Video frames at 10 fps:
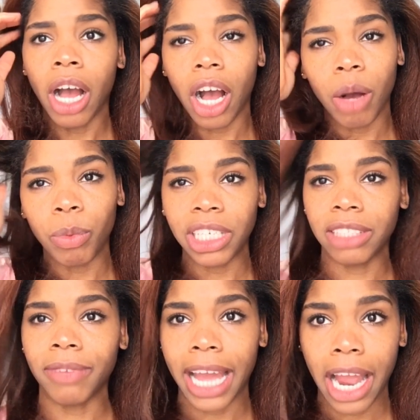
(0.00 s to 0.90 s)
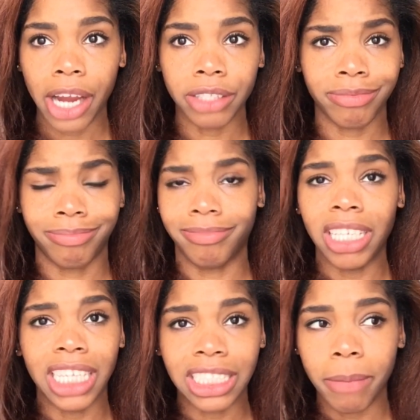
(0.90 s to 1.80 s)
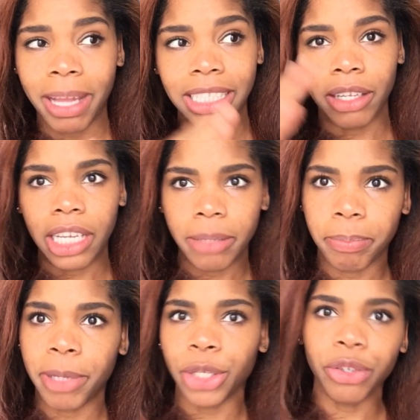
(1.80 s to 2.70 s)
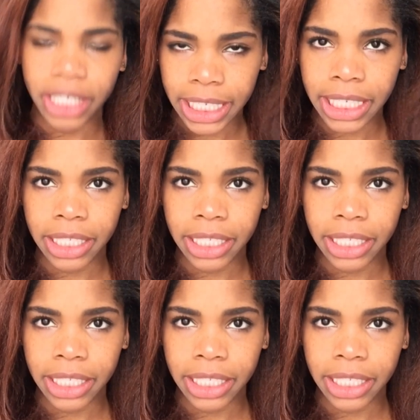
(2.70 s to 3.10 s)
when it's flat iron unless I'm at the bitter end.